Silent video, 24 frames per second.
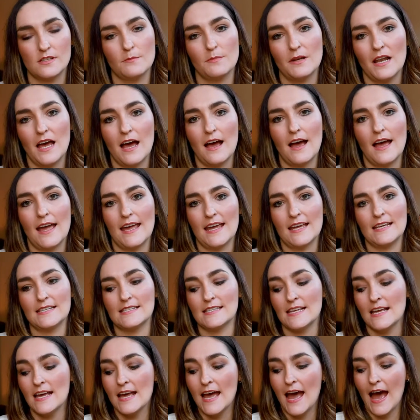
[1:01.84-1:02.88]

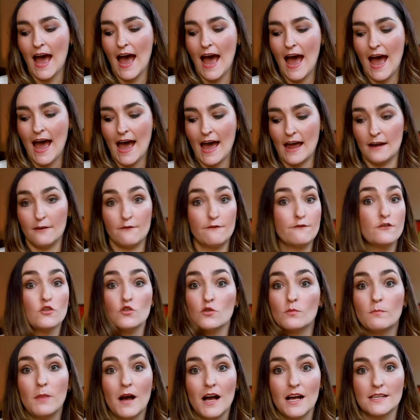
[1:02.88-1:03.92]
supplies and
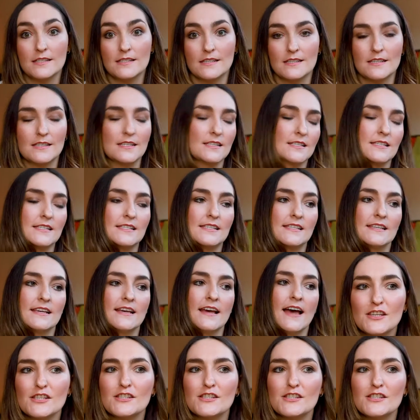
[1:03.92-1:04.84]
food parcels.